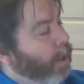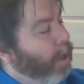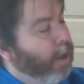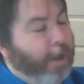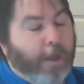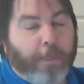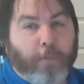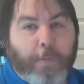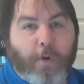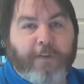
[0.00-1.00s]

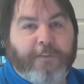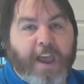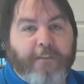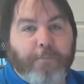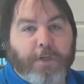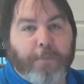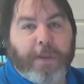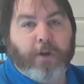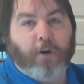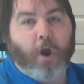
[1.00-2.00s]
3.5
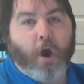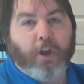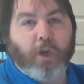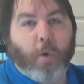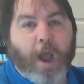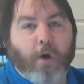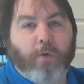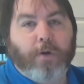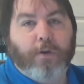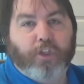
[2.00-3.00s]
millimeter audio
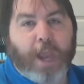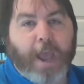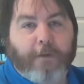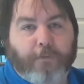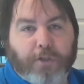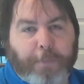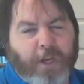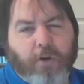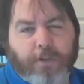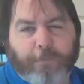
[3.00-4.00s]
out jack for
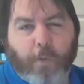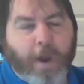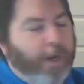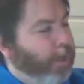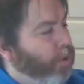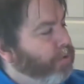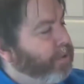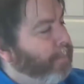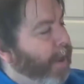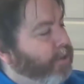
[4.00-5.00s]
speakers if you wanted to use
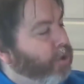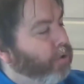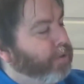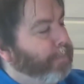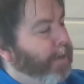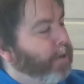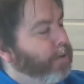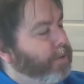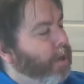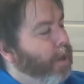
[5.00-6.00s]
some external
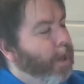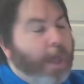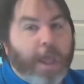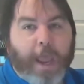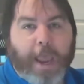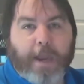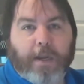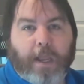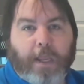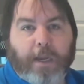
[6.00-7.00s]
speakers,
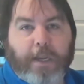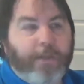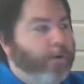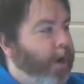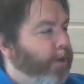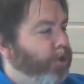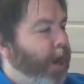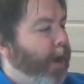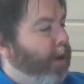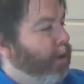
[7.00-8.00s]
and an Ethernet
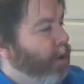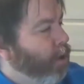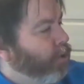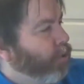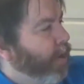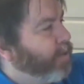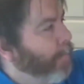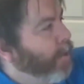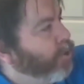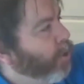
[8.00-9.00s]
jack. So as I
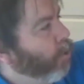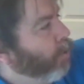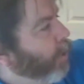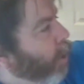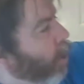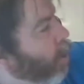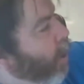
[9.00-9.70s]
mentioned earlier,